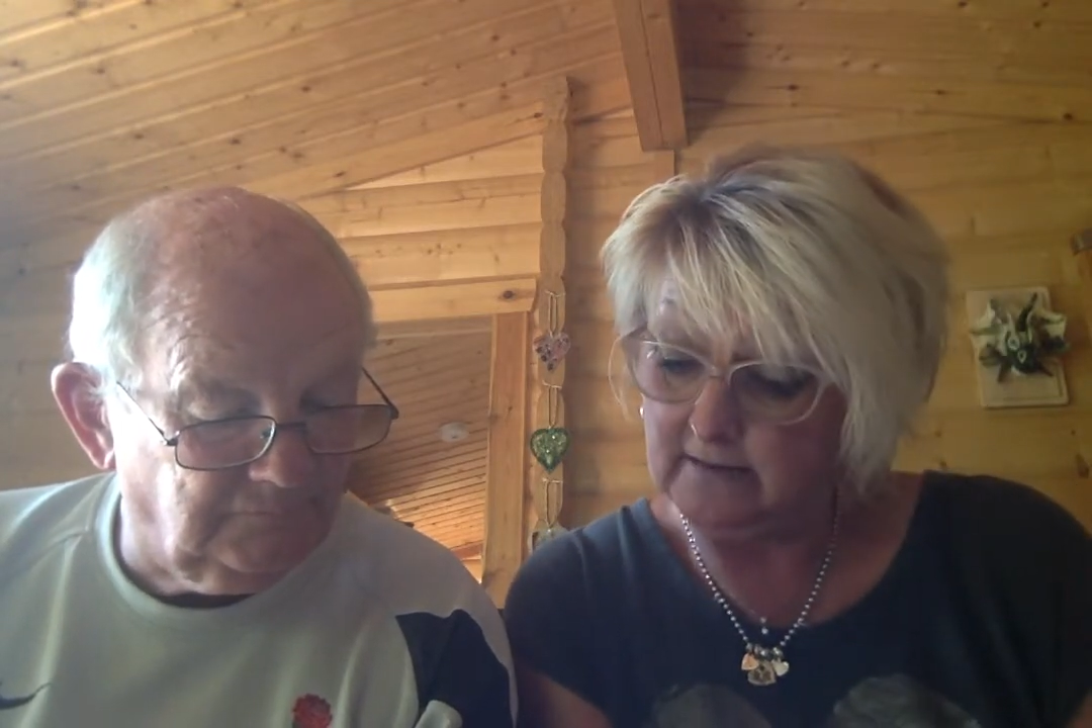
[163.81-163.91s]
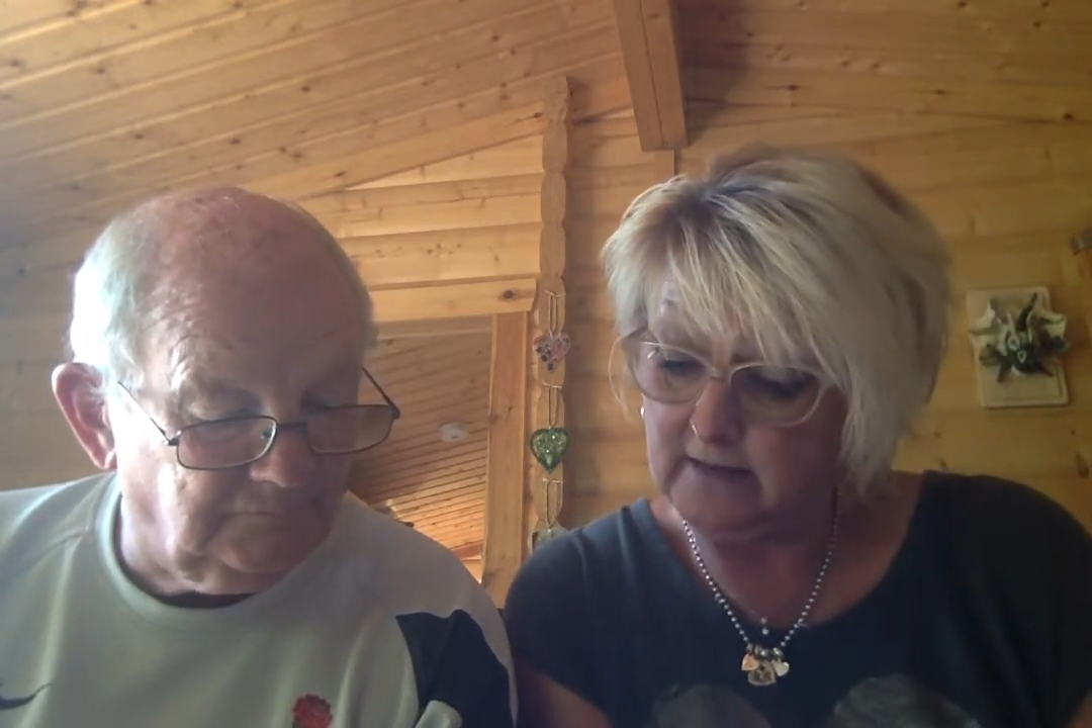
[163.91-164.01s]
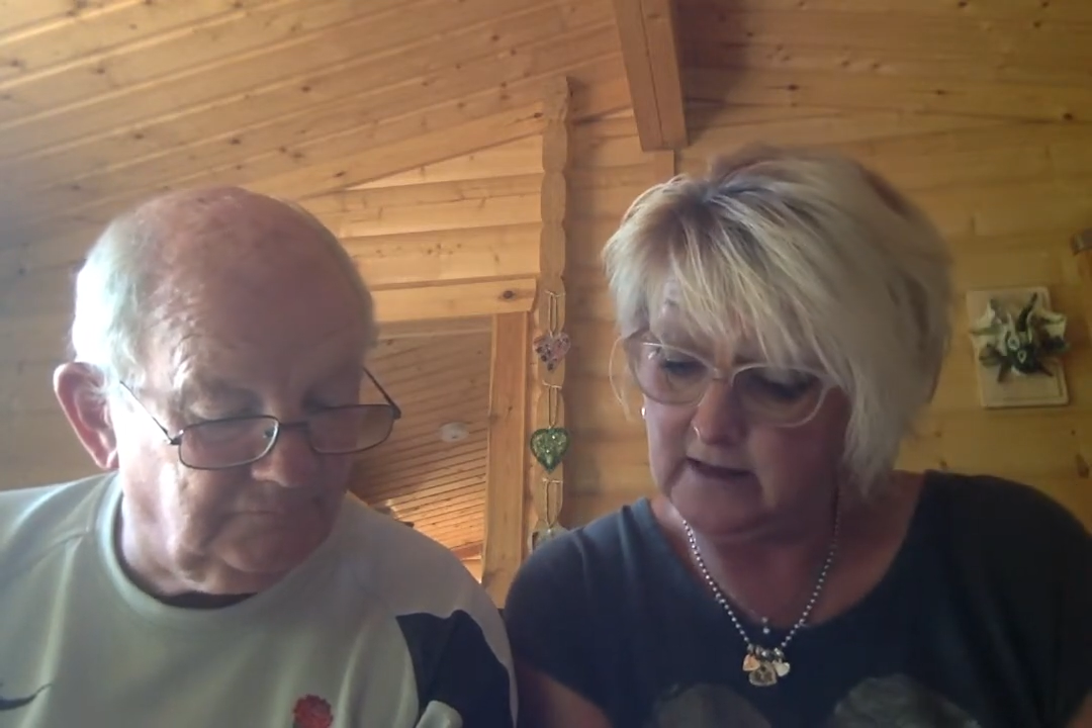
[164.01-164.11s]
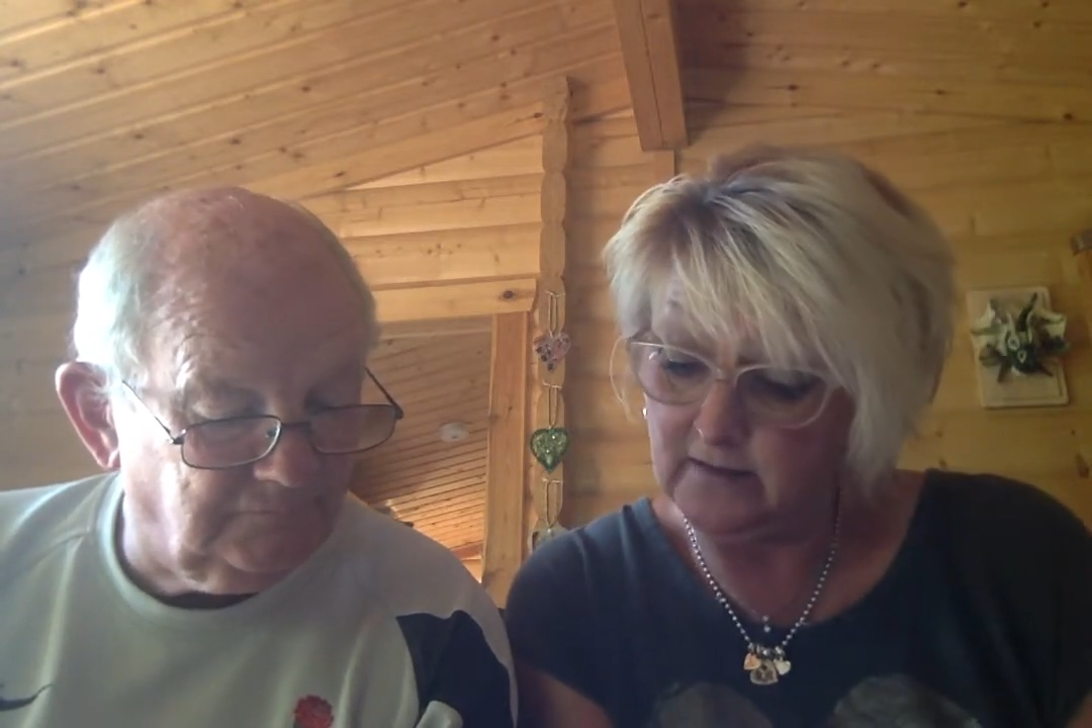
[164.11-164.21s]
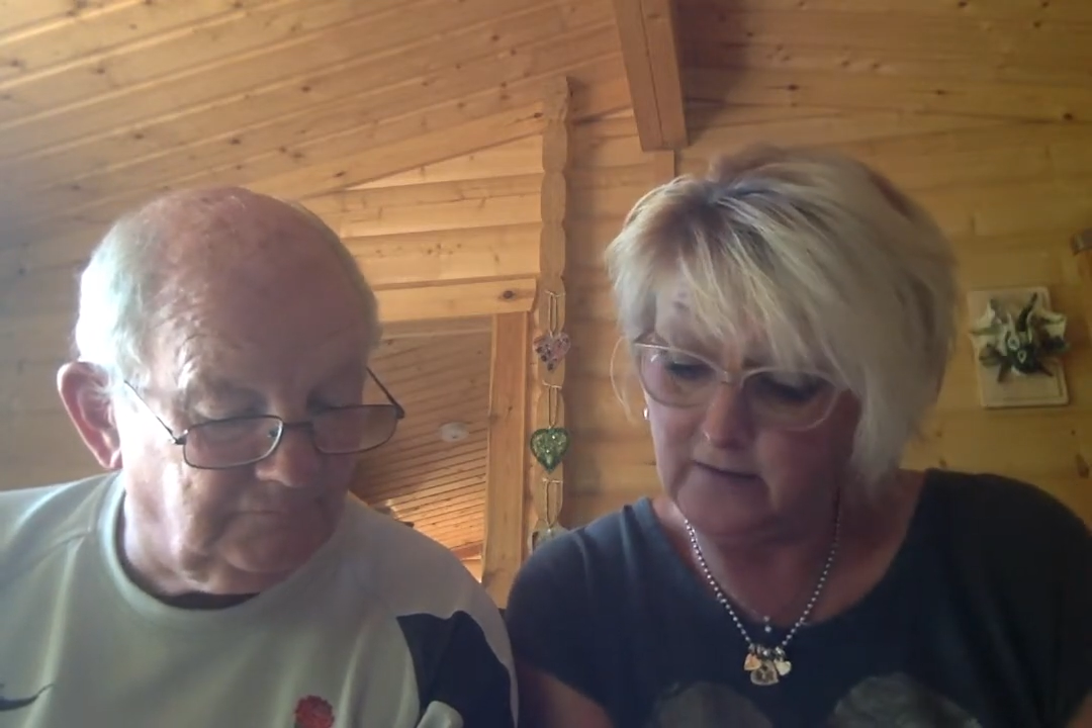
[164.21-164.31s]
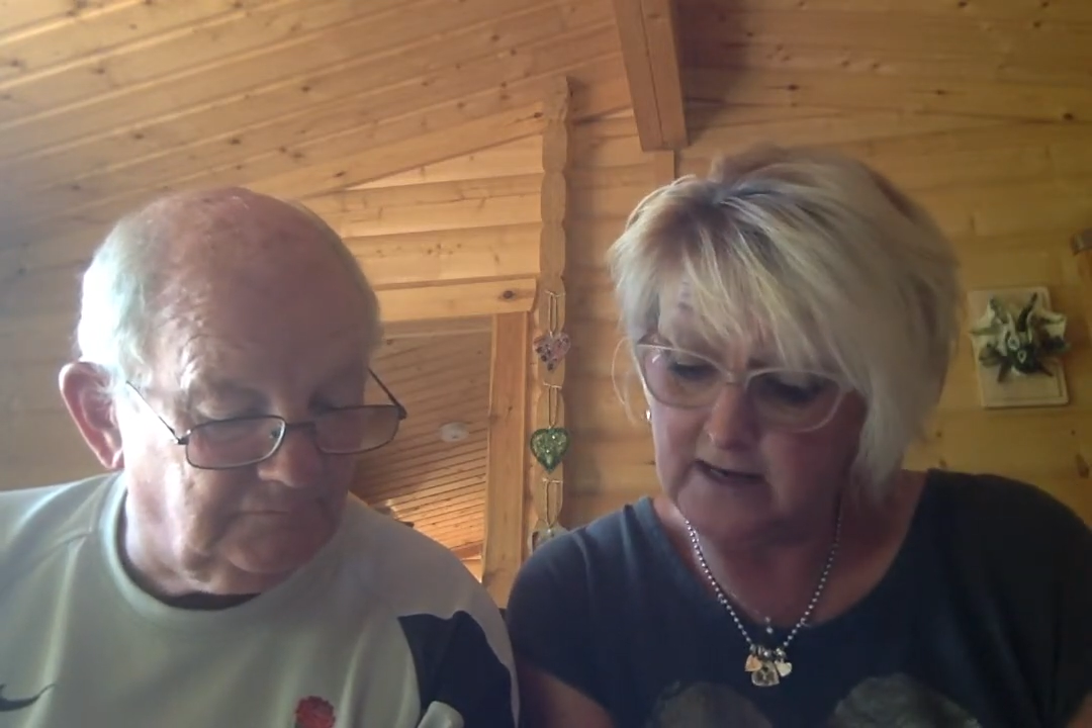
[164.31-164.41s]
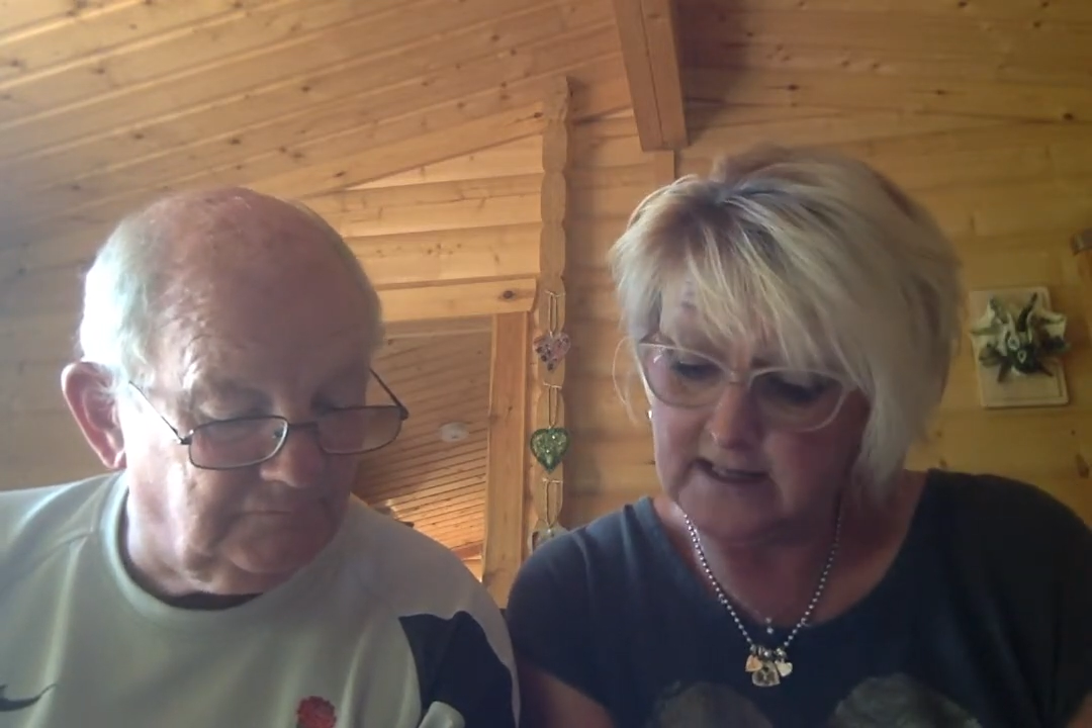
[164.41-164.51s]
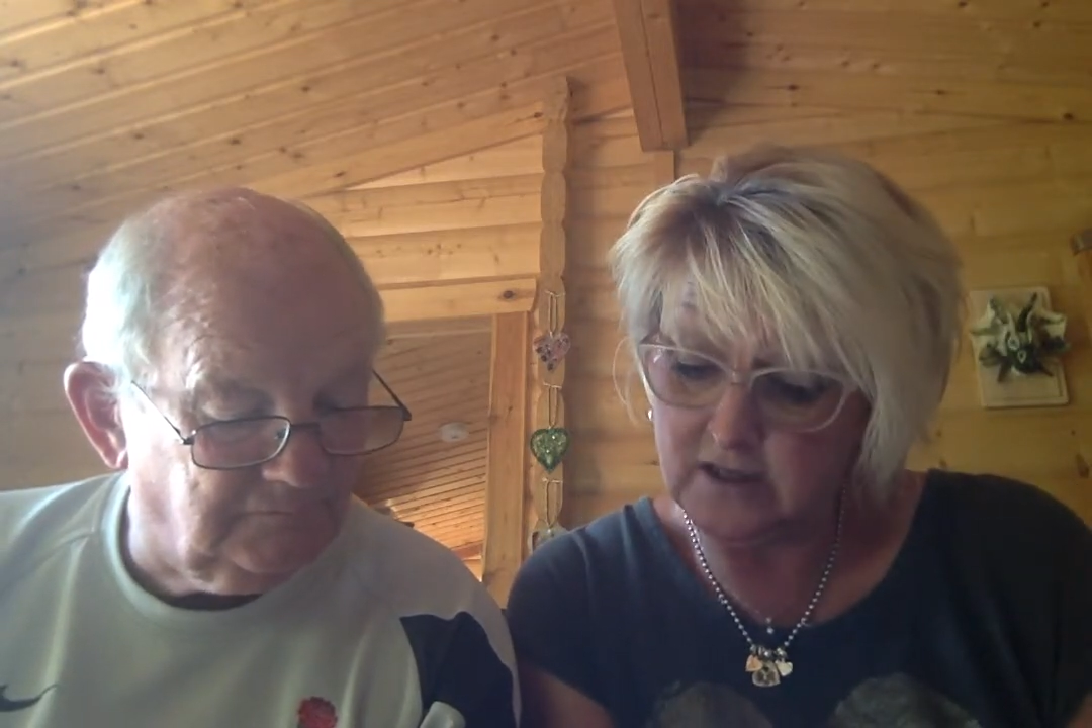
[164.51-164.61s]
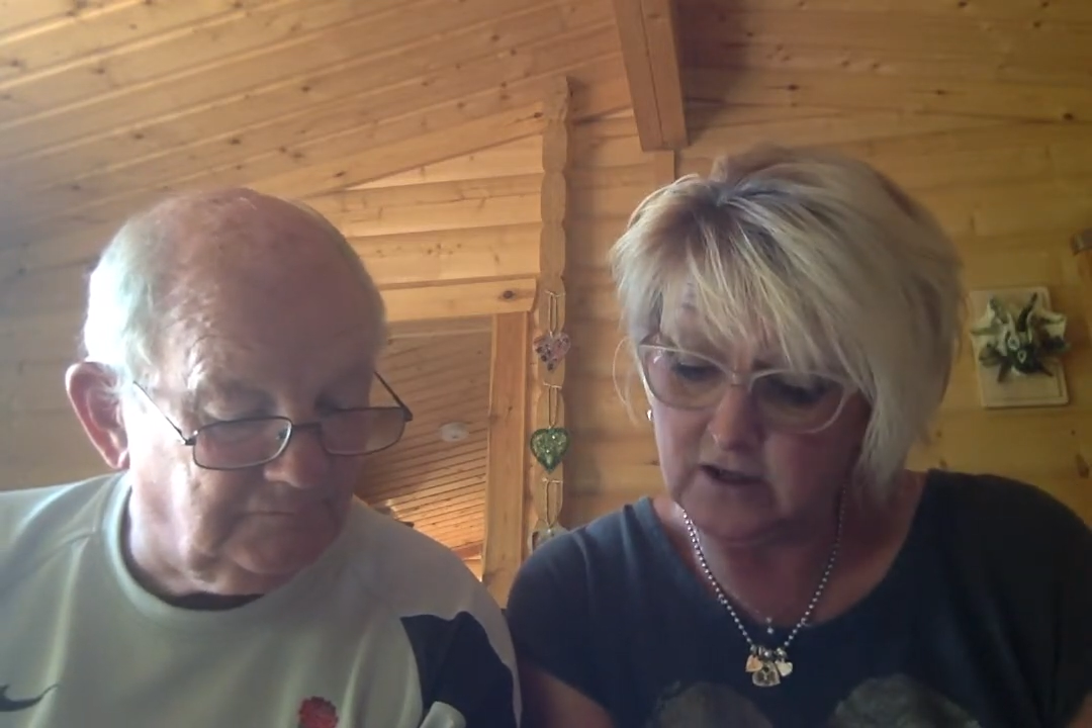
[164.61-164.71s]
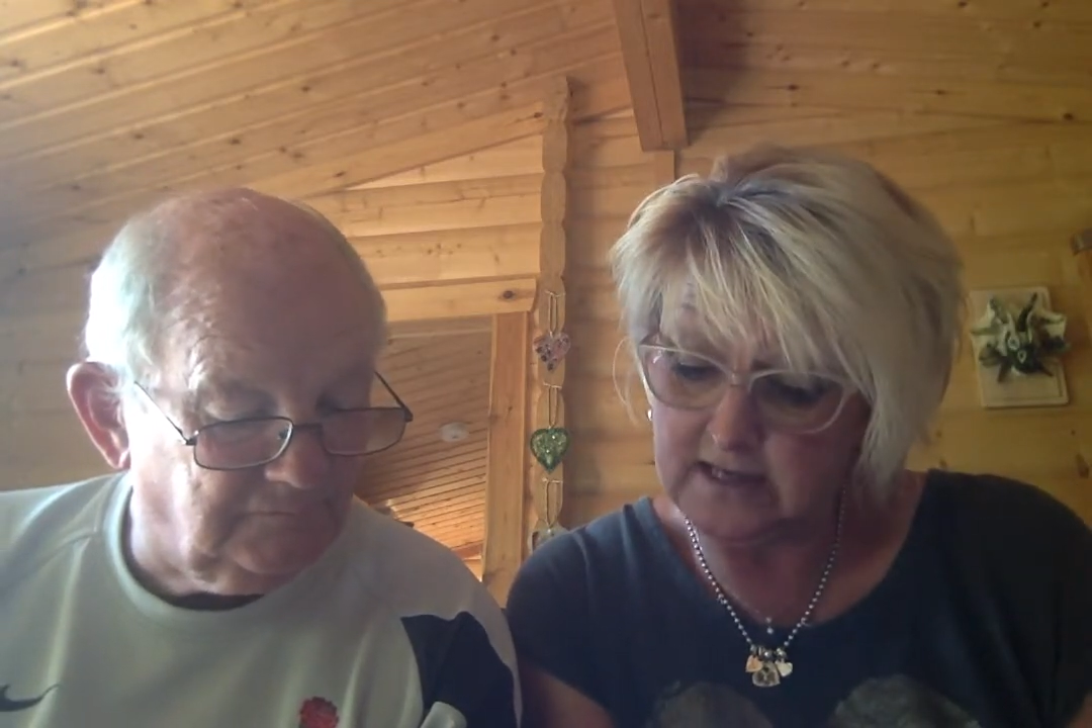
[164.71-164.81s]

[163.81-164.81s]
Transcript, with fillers: and the friends looked